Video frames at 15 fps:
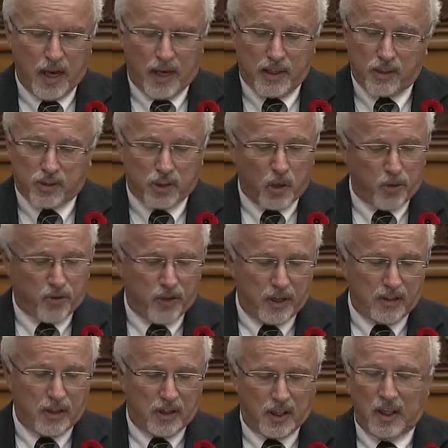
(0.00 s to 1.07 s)
And they're so
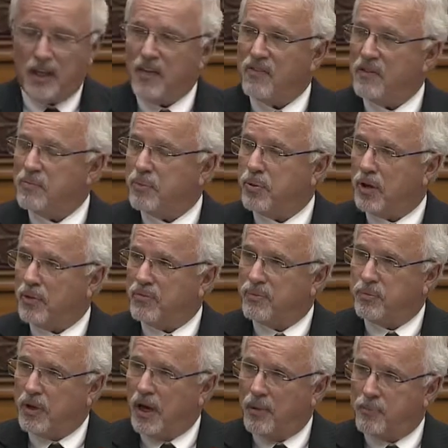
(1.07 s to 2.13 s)
thick that they can even
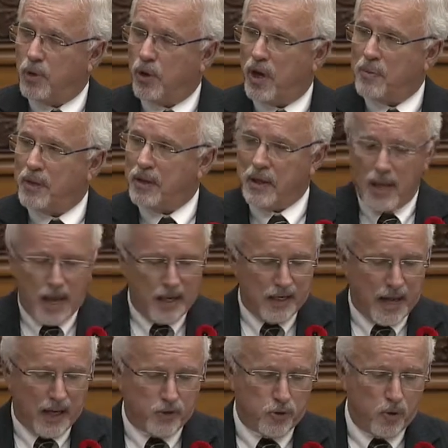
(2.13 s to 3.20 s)
prohibit
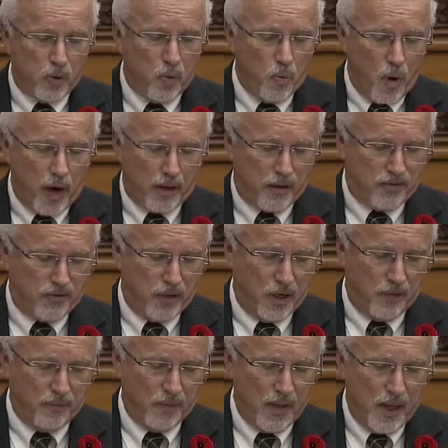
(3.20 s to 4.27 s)
natural water
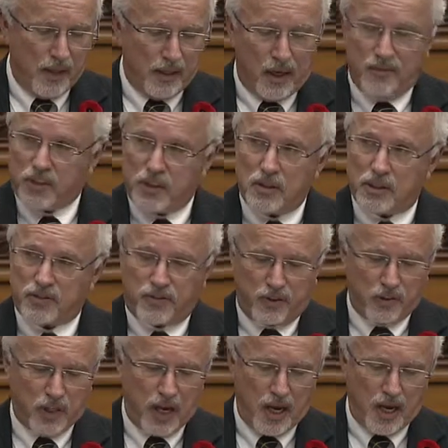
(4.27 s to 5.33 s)
flow. Now, I've seen this
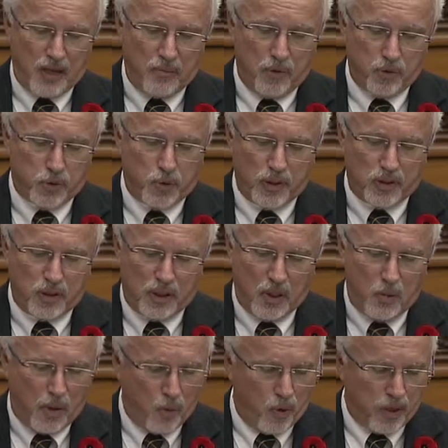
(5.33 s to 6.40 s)
firsthand, most recently
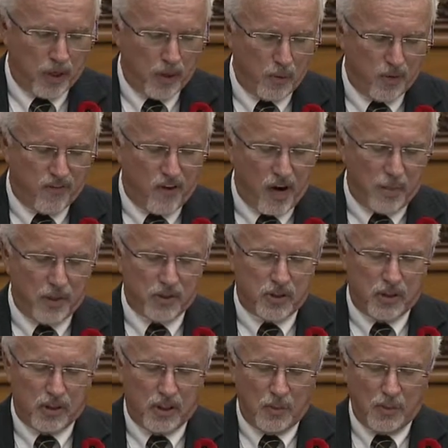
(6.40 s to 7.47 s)
while working with farmers in
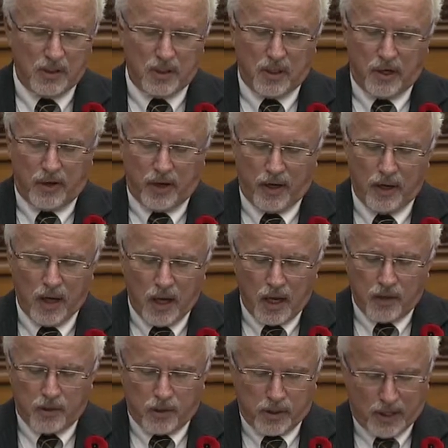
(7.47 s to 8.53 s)
the Leamington area
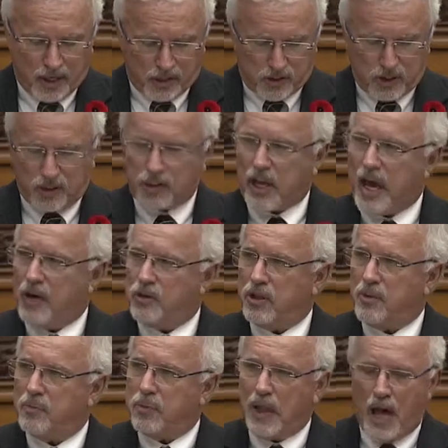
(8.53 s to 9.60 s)
during the Essex
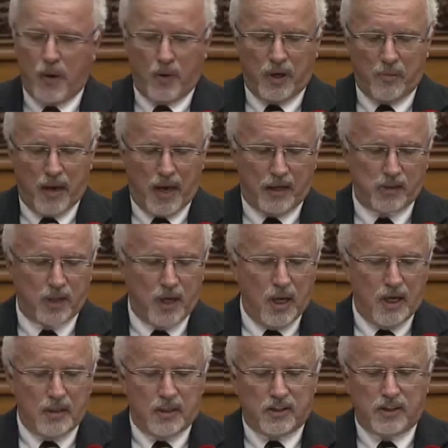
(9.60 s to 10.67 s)
County plowing match.
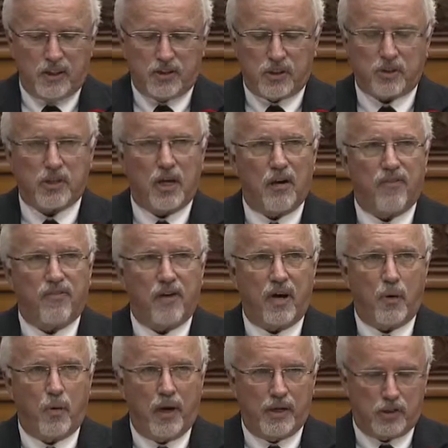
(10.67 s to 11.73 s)
To see just how
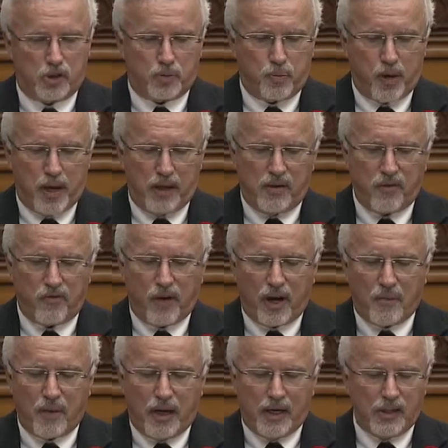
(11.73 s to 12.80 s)
far widespread
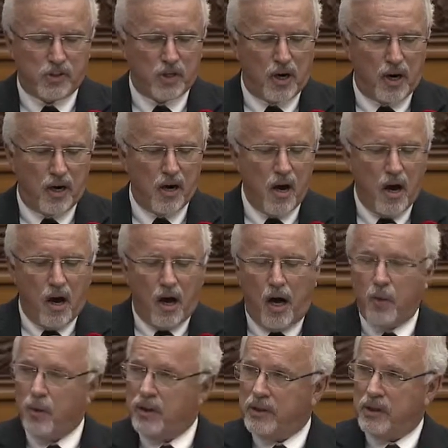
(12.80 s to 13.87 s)
phragmites are,
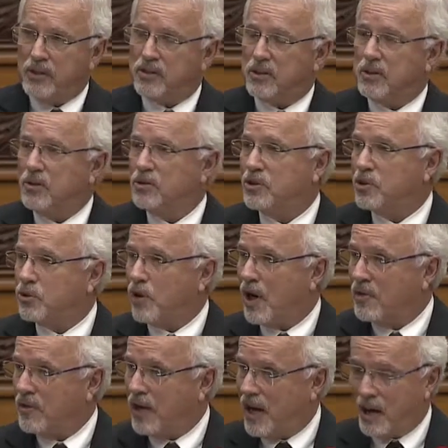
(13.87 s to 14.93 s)
all one needs to do is to
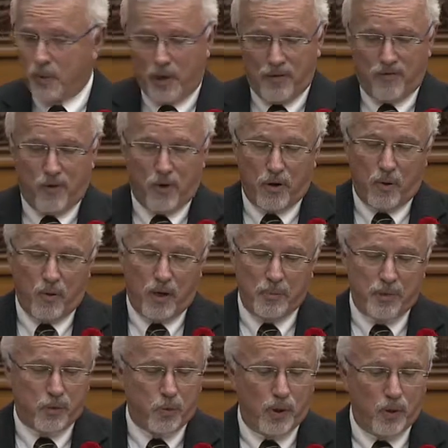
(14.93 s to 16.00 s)
travel Highway 401
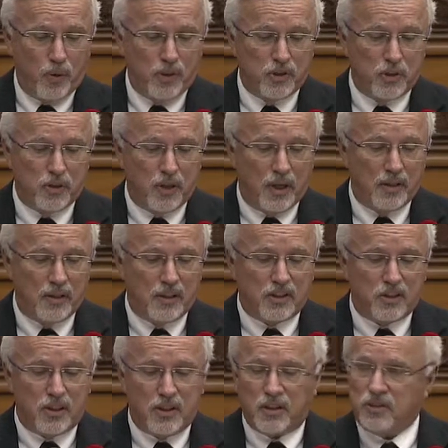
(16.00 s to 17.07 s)
between Windsor and London to
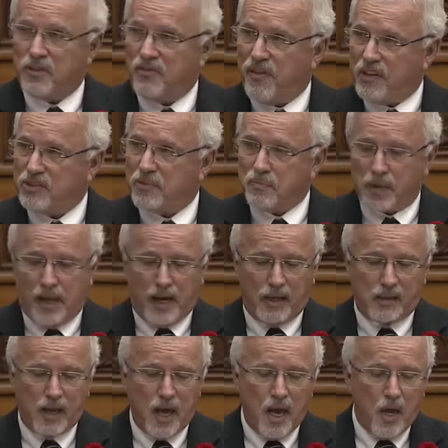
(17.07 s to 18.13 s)
see this invasive
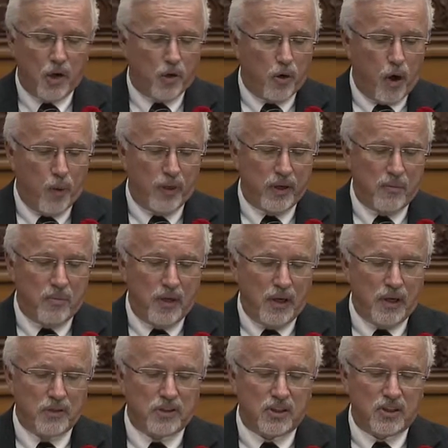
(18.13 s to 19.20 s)
plant growing in
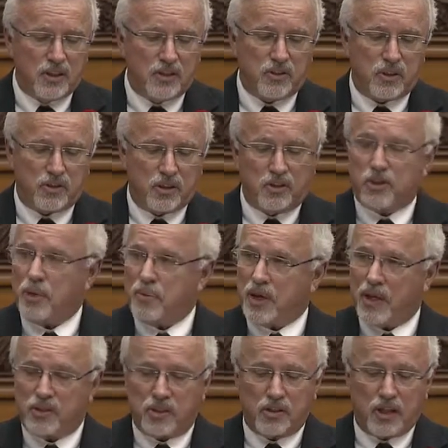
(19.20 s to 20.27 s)
medians and ditches. In some
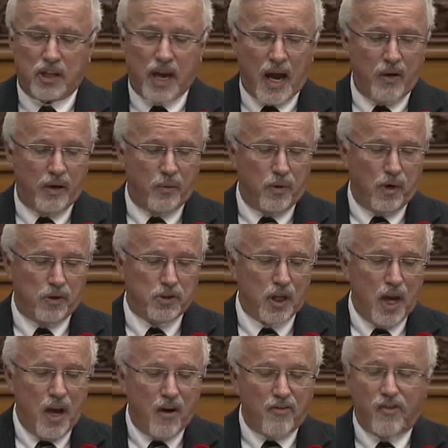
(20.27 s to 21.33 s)
cases on county roads,
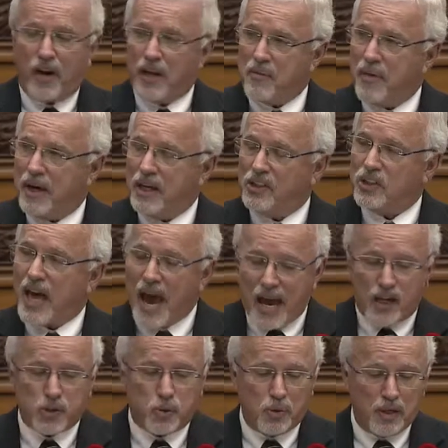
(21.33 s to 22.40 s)
phragmites
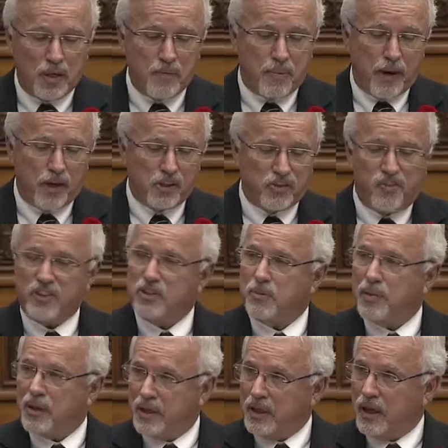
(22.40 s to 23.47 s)
actually impairs
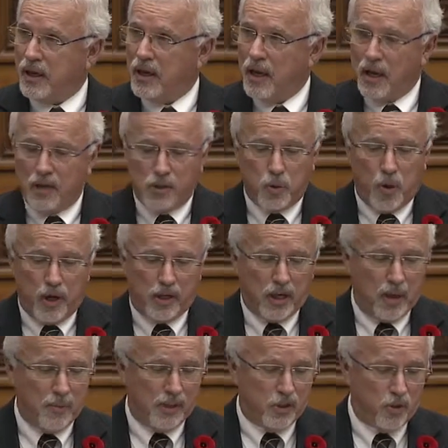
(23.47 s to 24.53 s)
visibility to
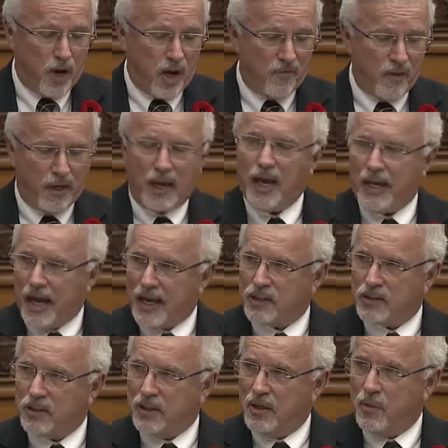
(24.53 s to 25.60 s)
oncoming traffic, an
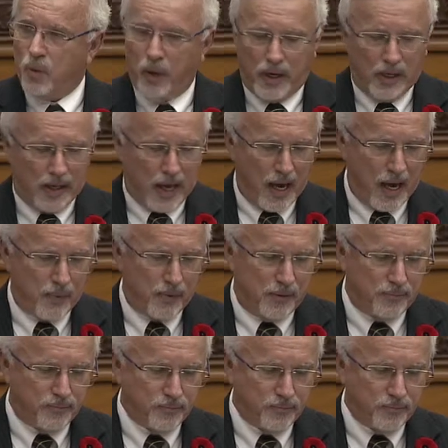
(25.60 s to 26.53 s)
accident waiting to happen.